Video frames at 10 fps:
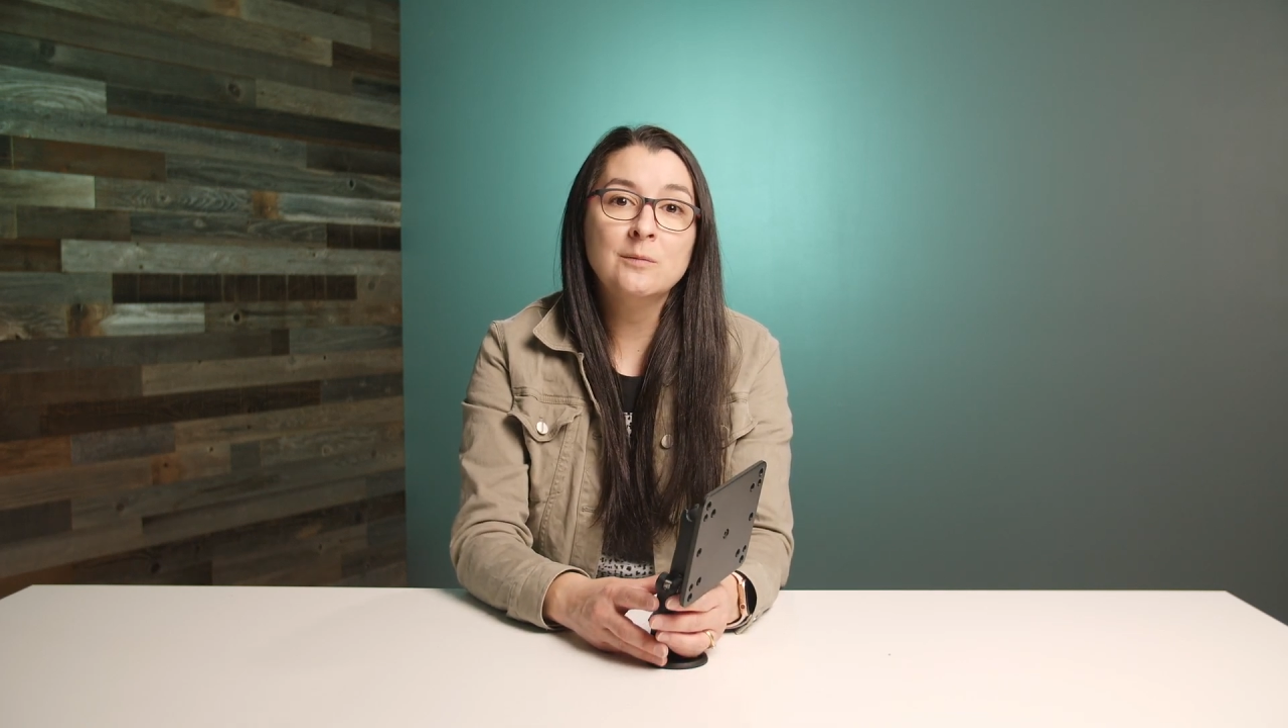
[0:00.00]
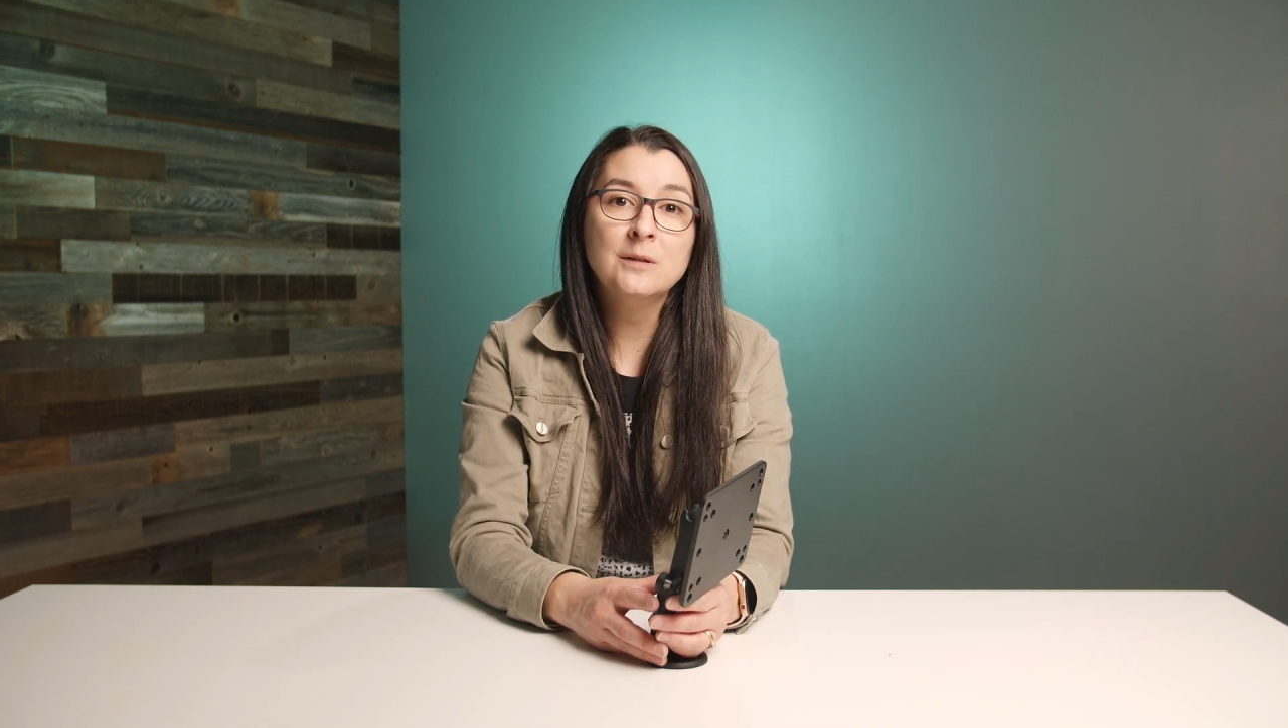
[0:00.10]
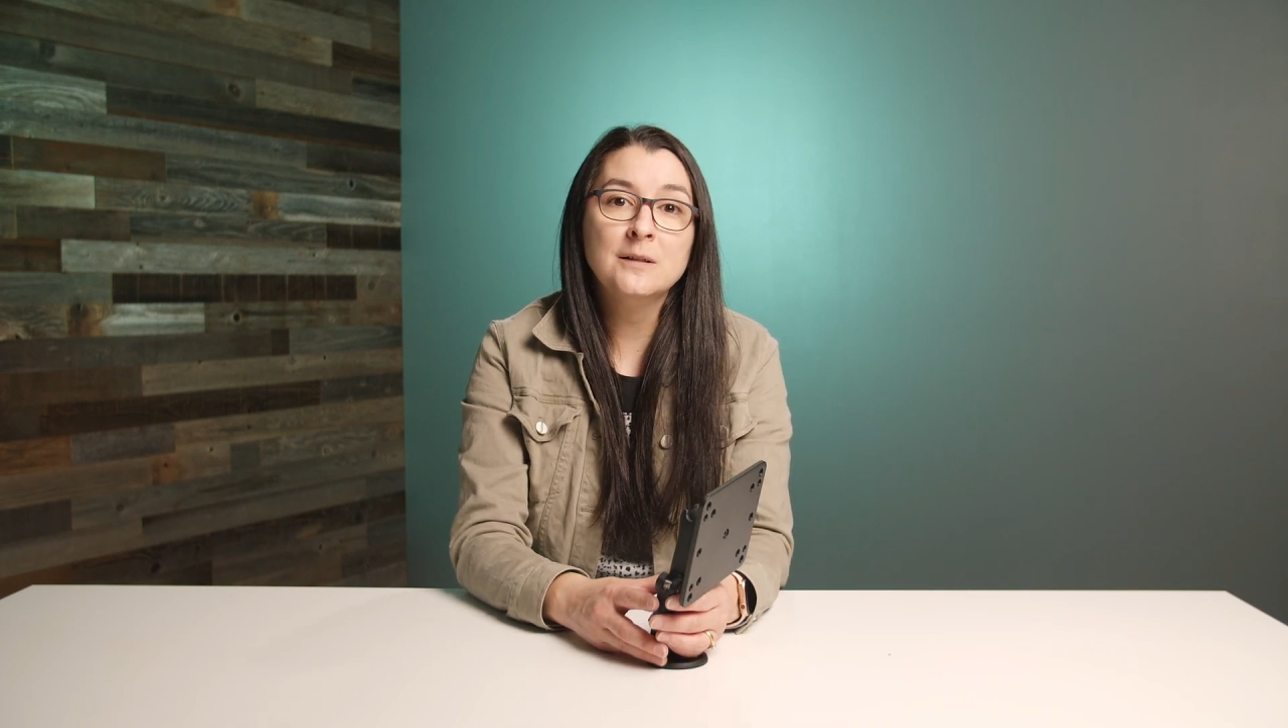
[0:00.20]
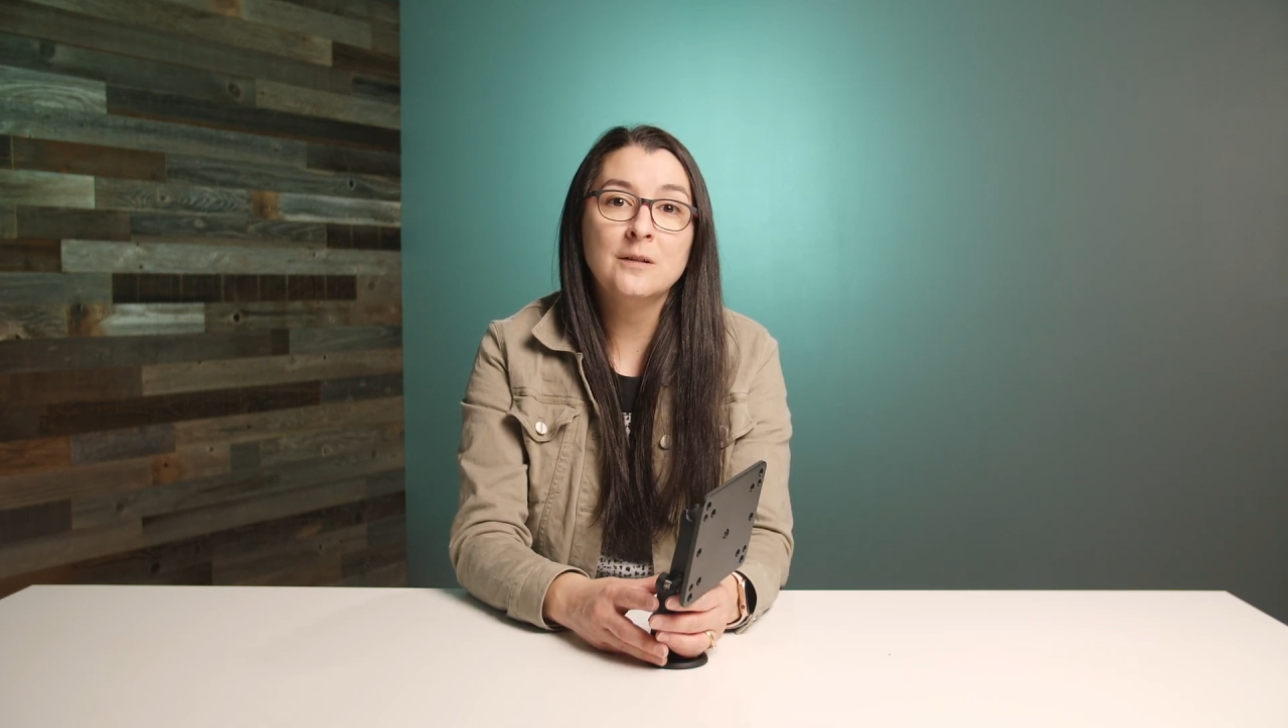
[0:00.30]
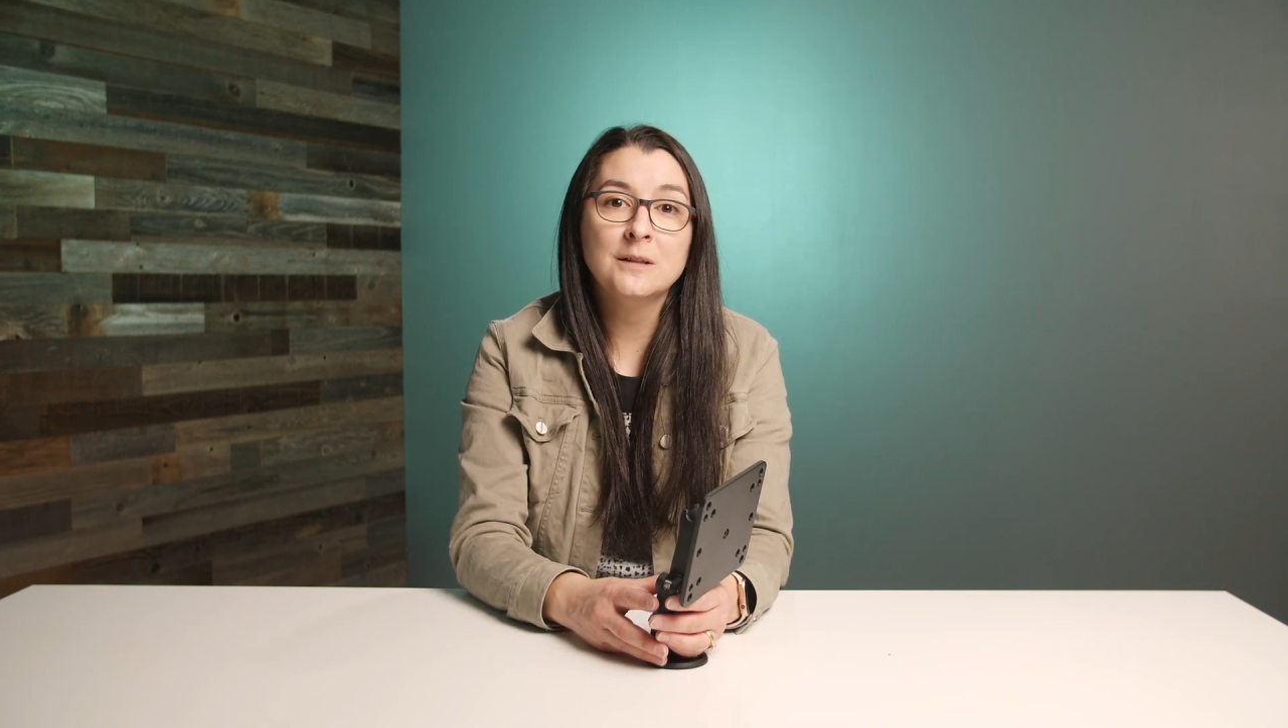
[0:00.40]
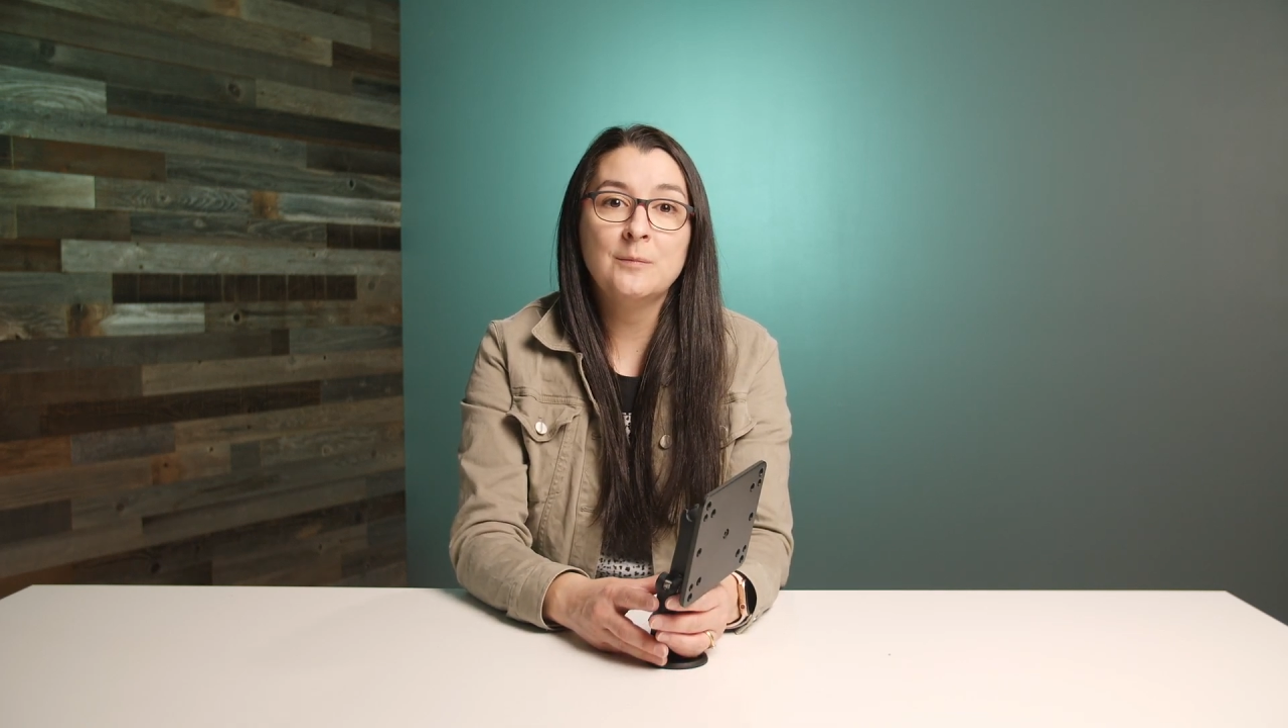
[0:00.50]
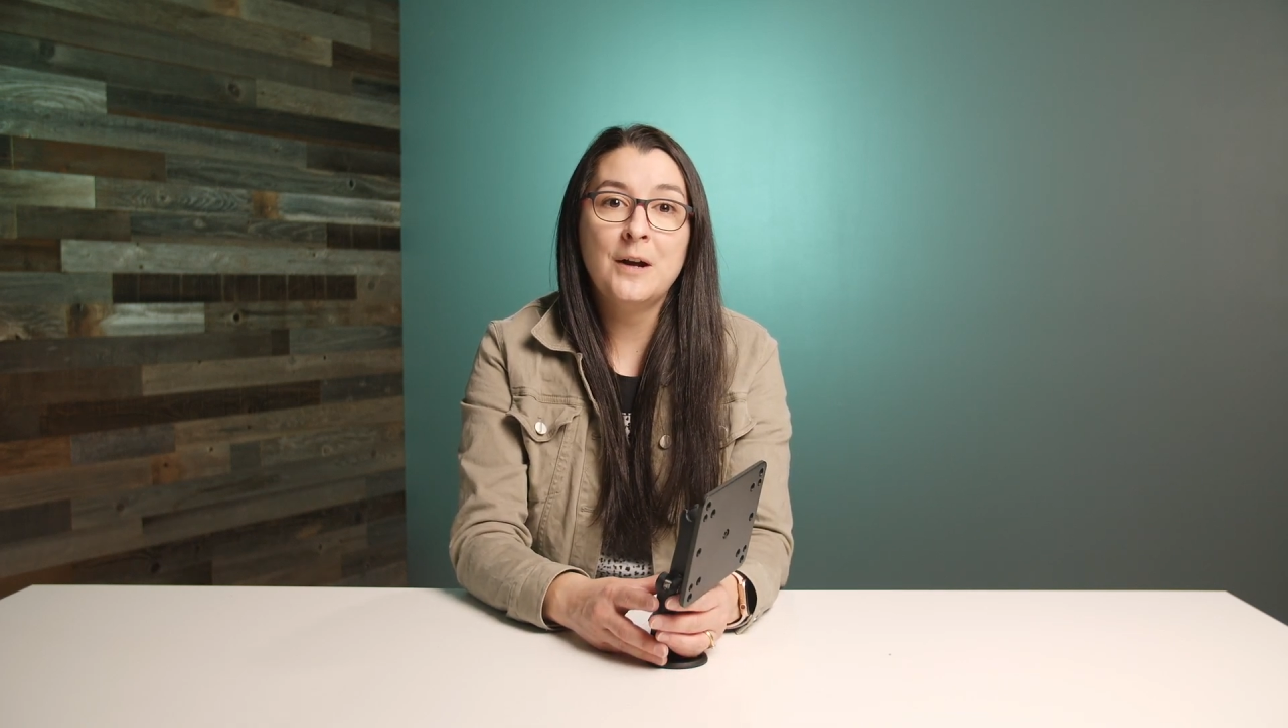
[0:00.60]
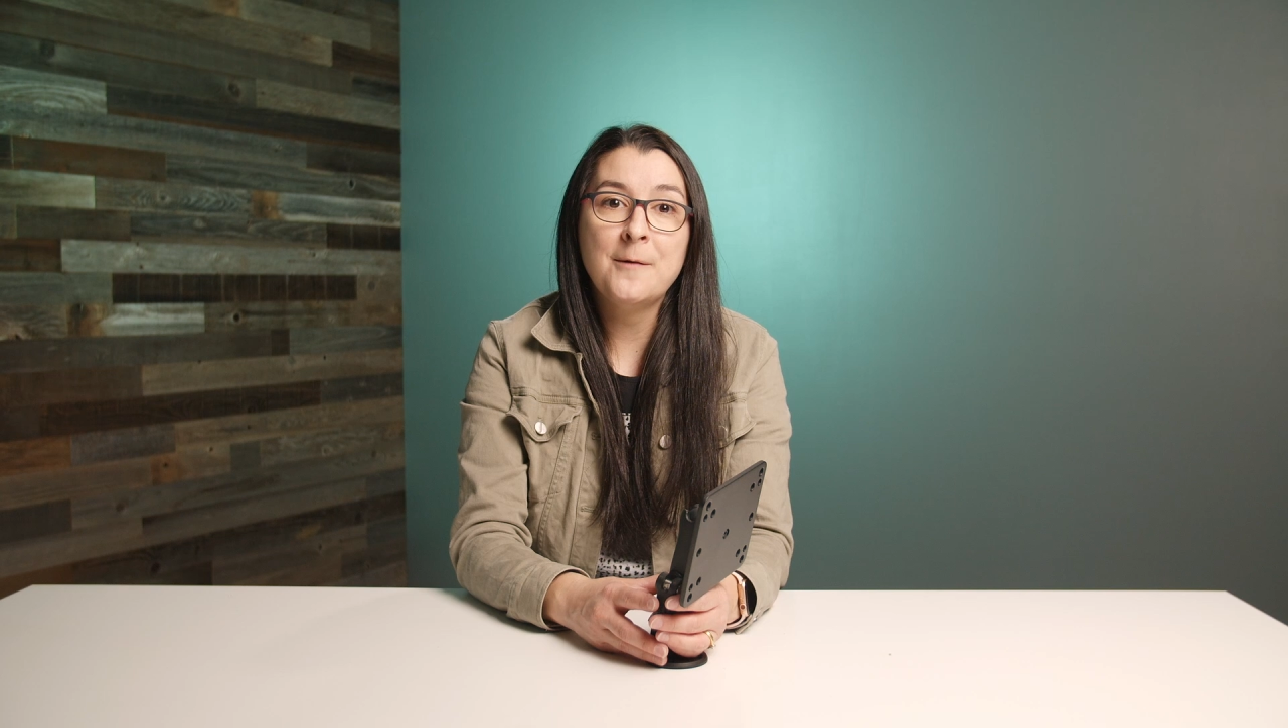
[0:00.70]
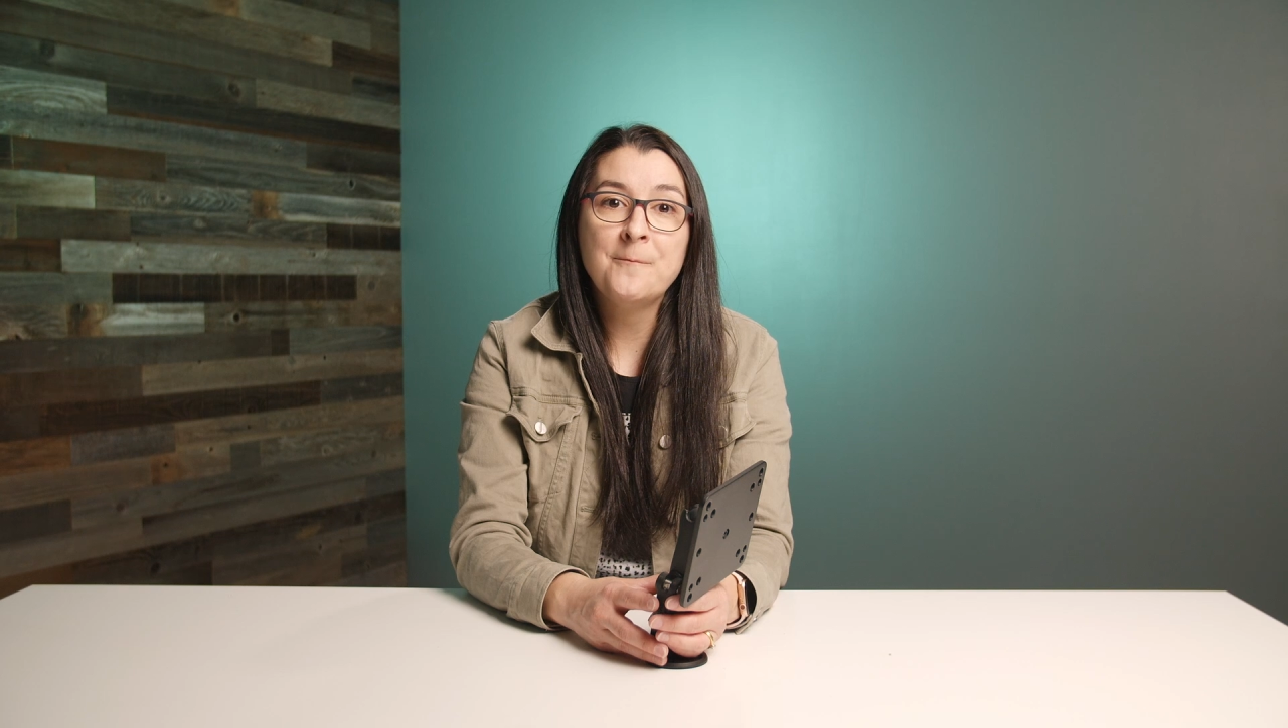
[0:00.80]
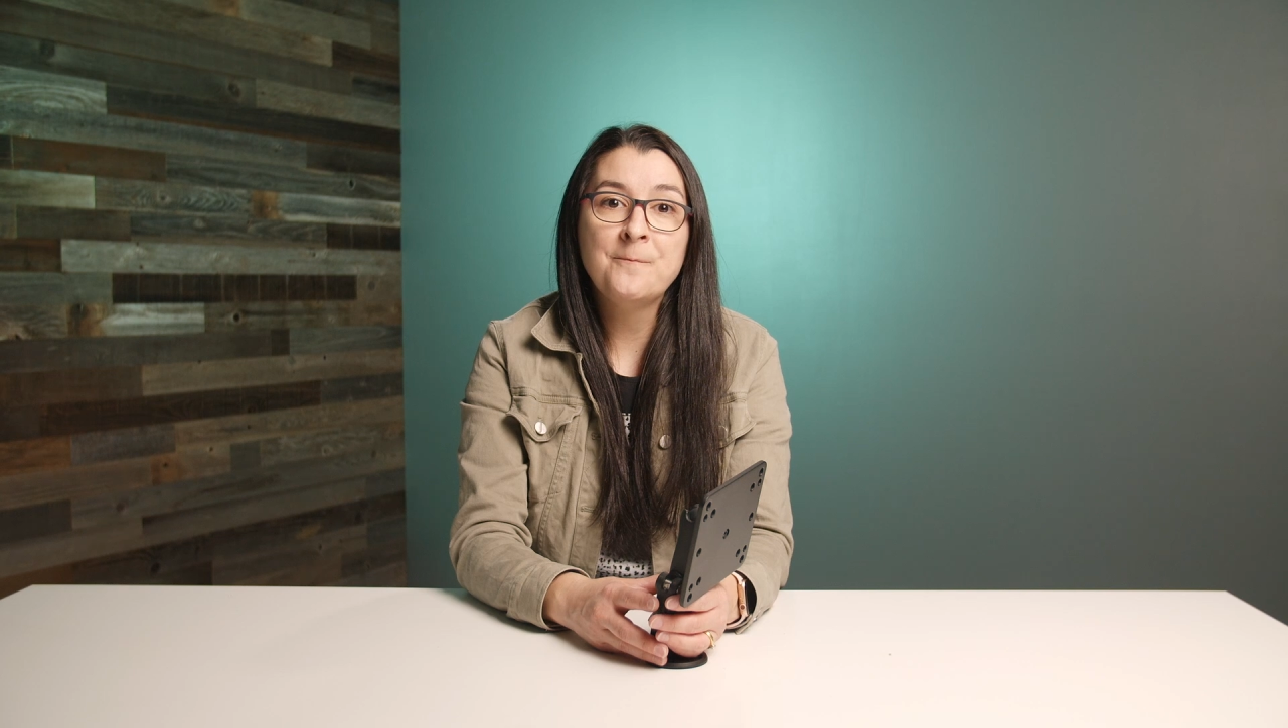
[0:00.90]
with salt
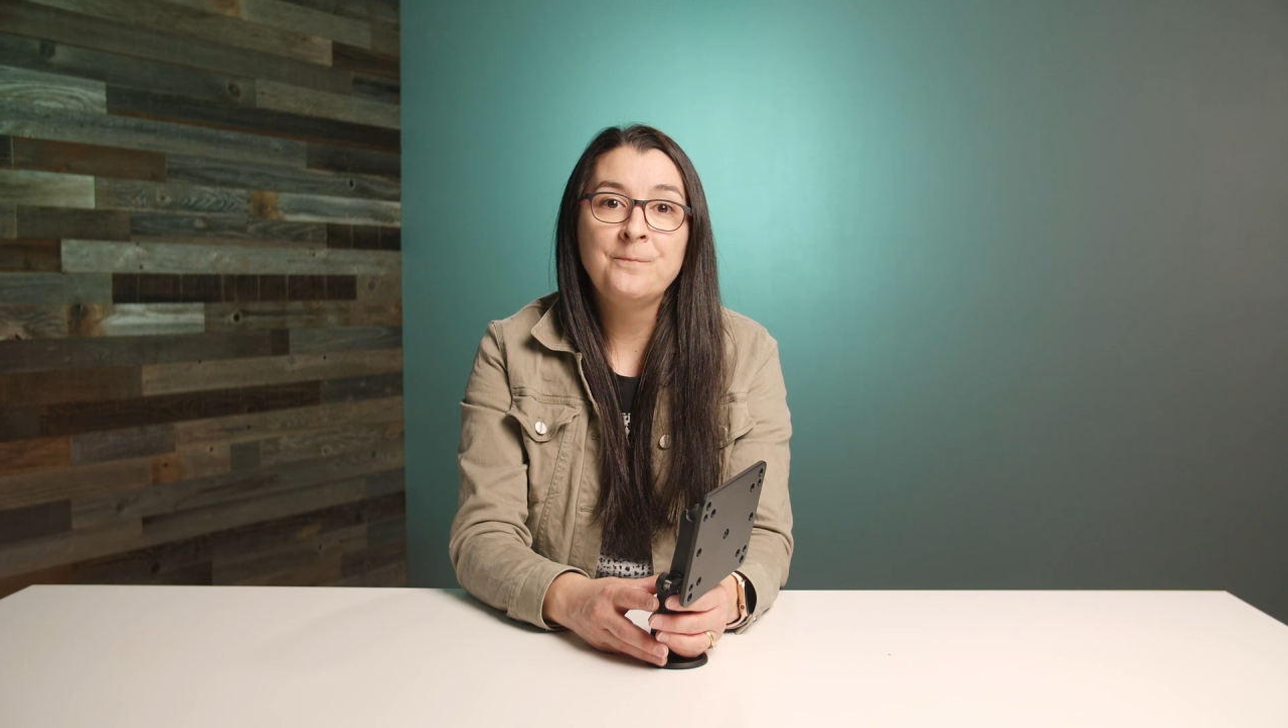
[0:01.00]
spray.